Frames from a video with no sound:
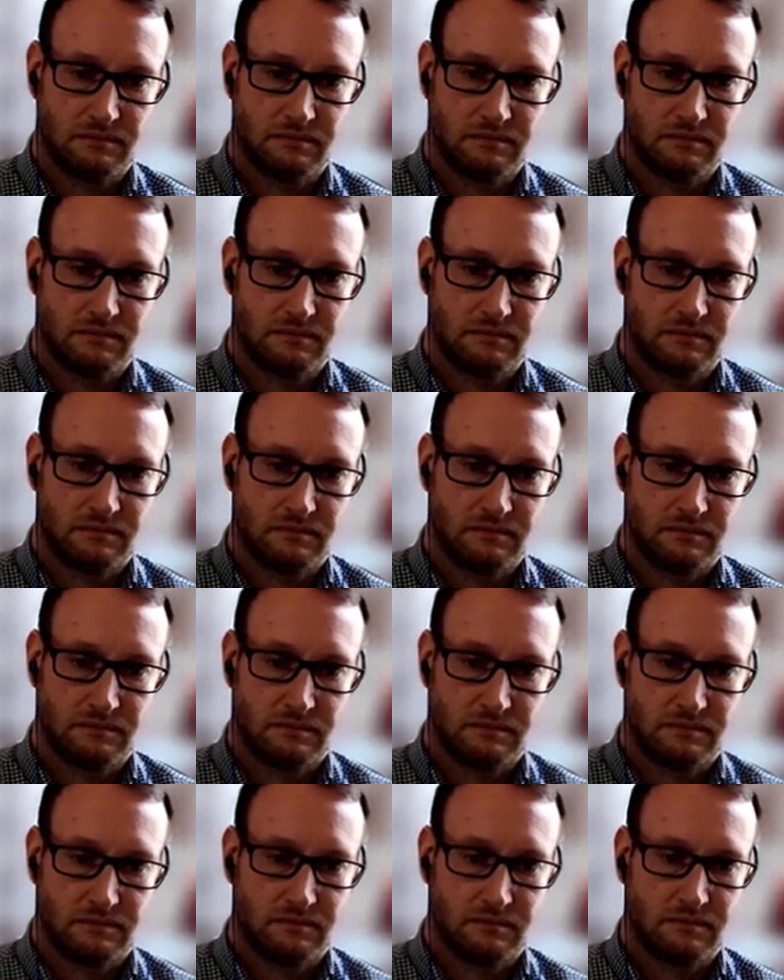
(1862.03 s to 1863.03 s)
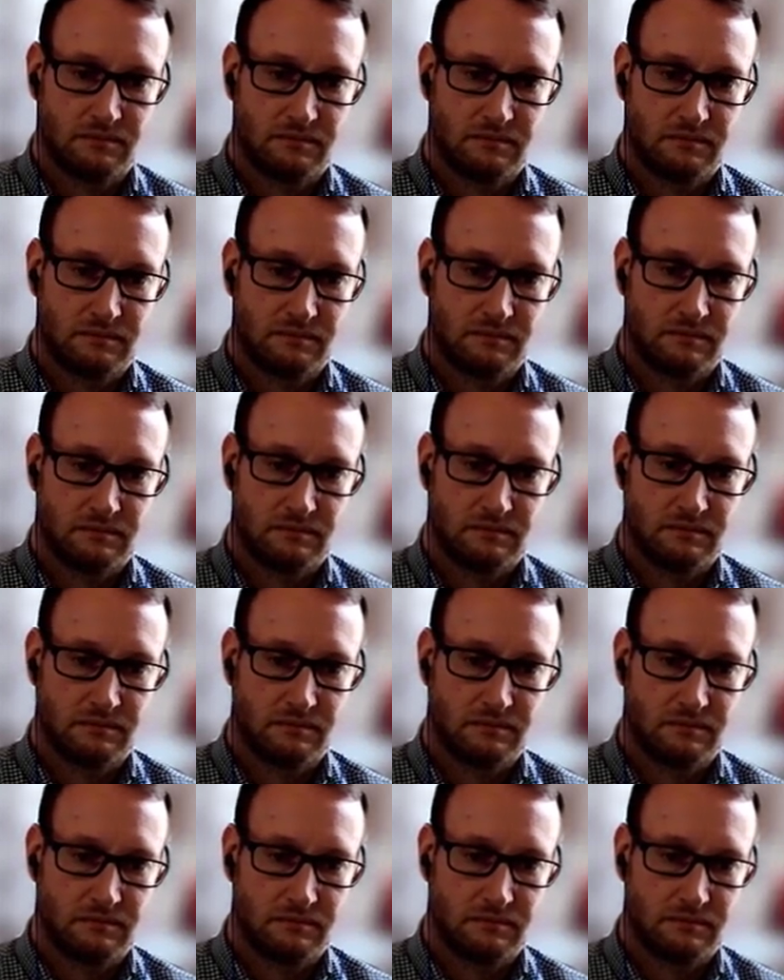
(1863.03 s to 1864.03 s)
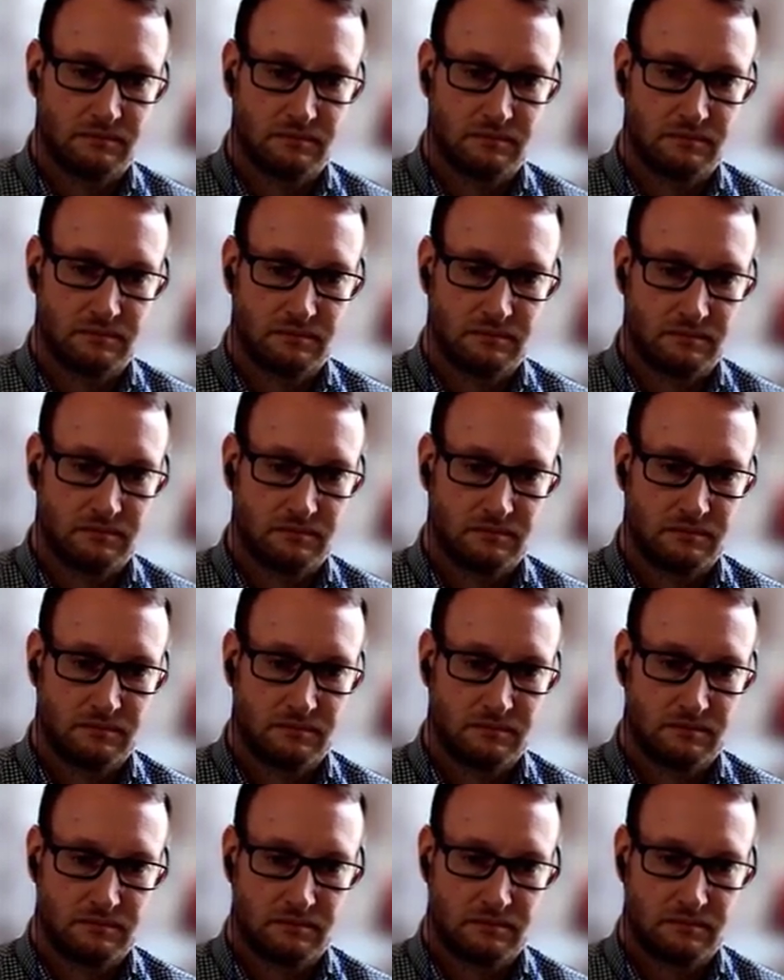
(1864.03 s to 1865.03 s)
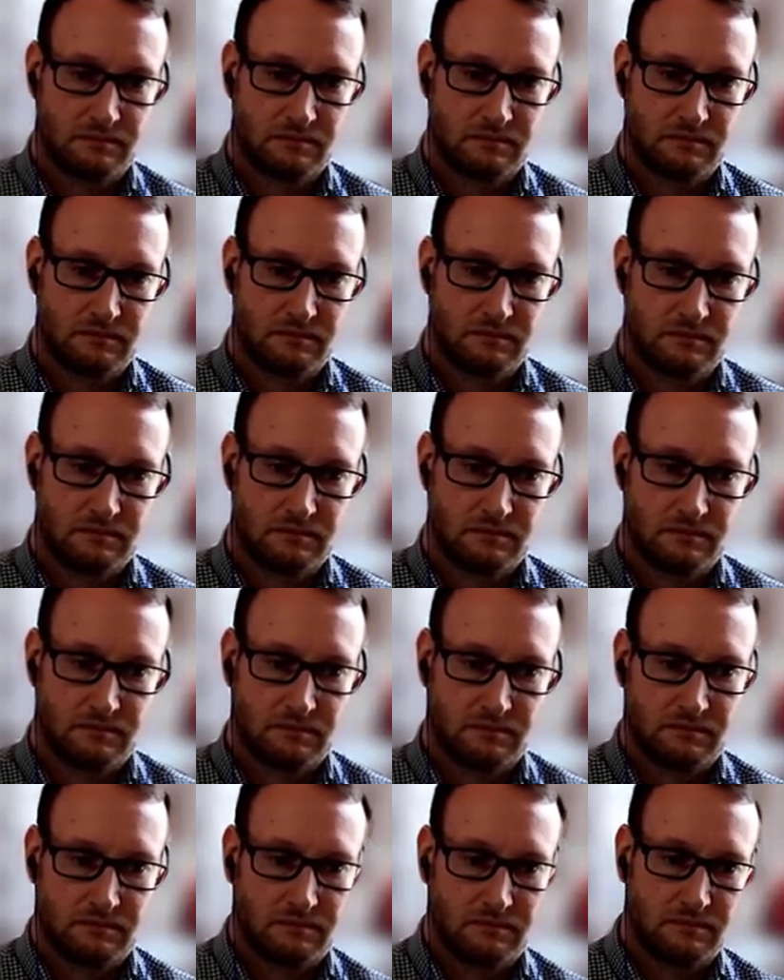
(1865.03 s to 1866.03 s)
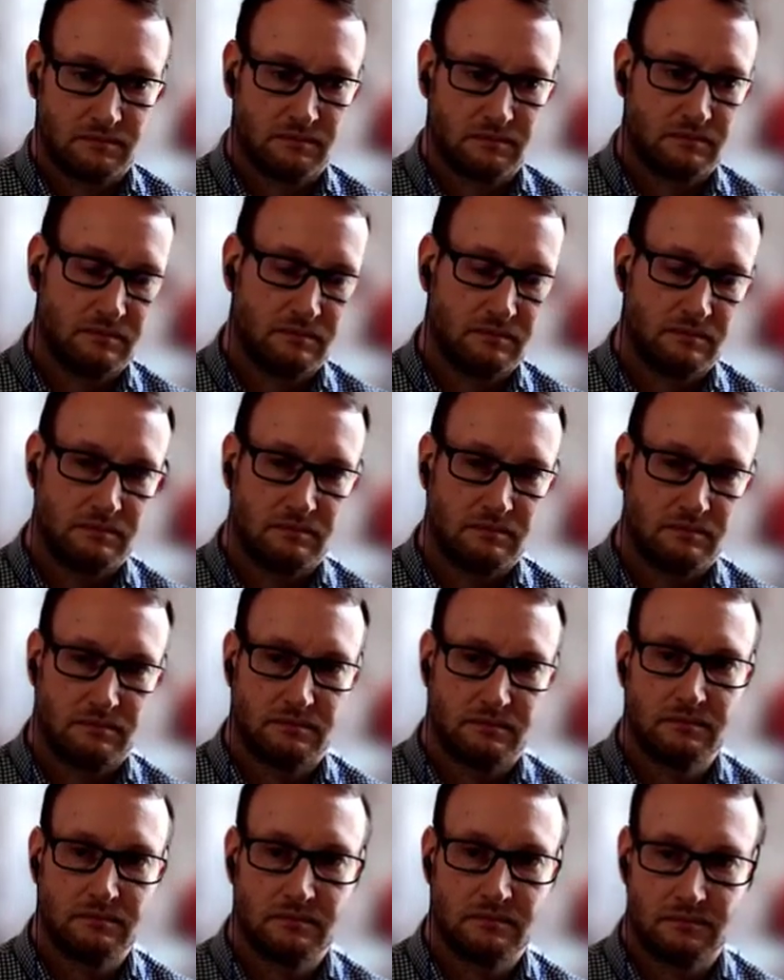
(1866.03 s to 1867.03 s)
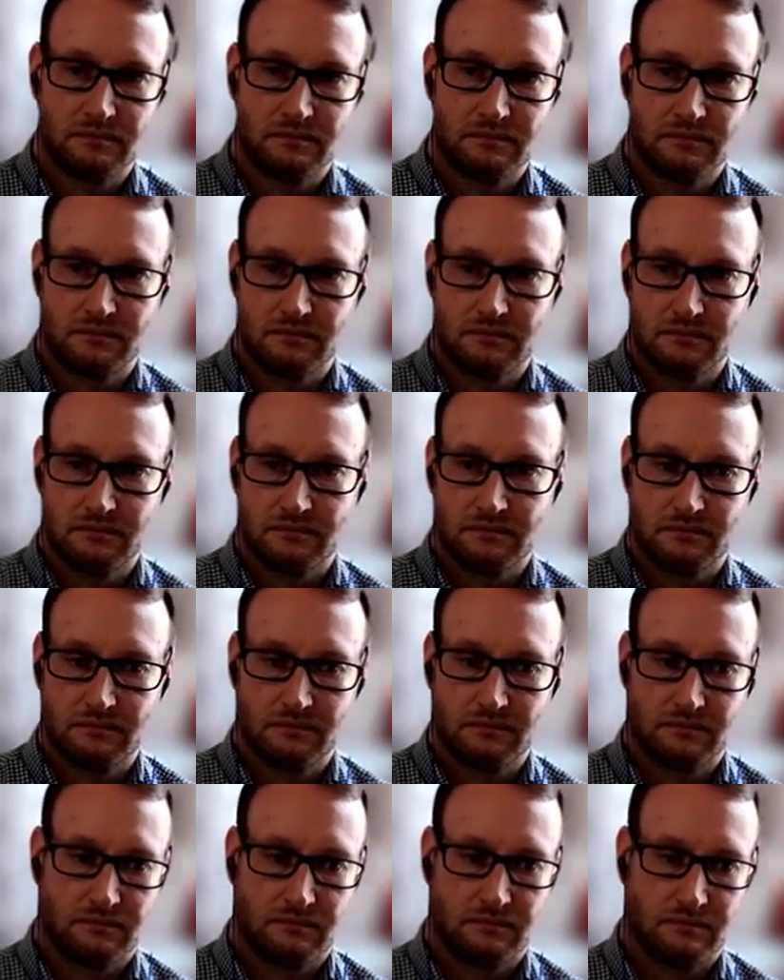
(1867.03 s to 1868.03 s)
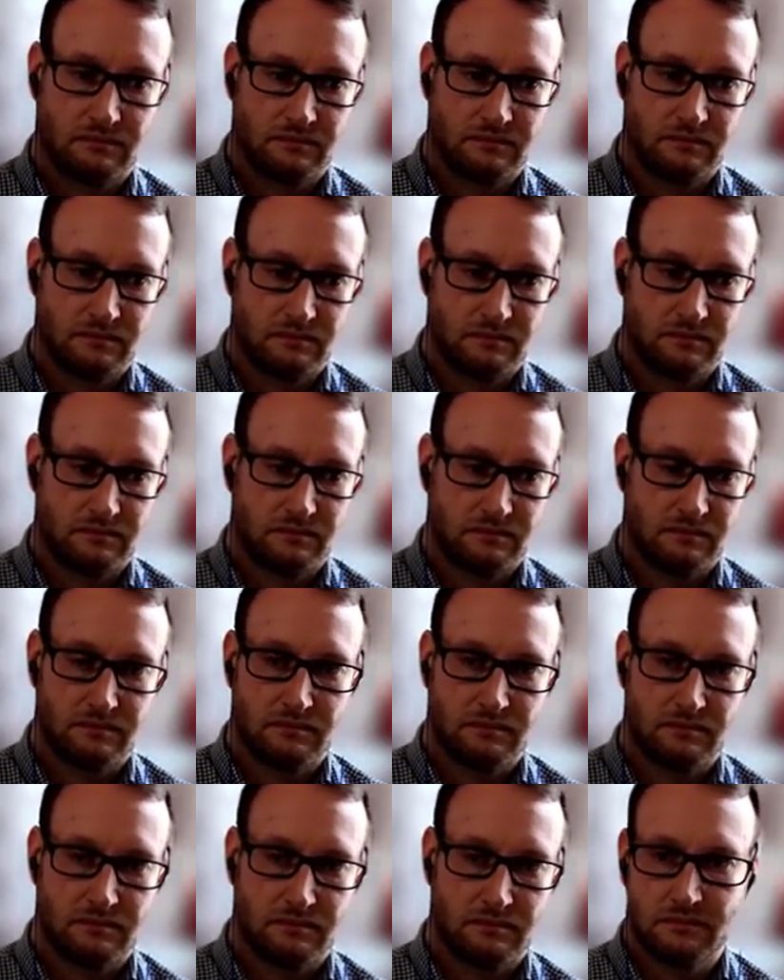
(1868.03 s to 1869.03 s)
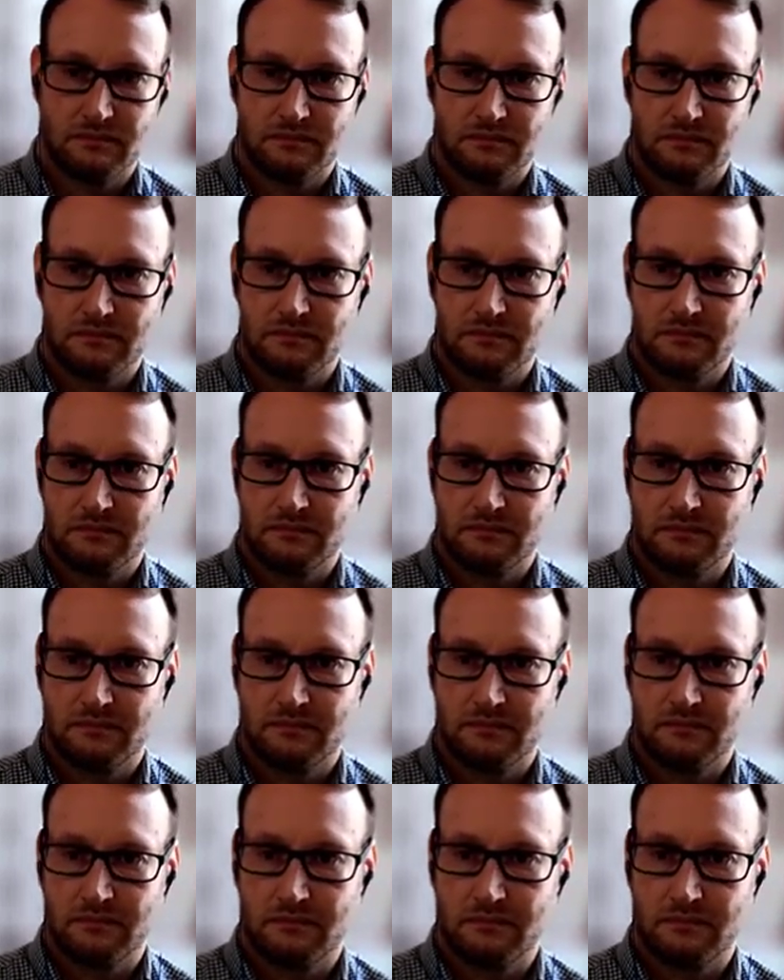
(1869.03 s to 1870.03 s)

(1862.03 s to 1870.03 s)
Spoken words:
The person shown says nothing.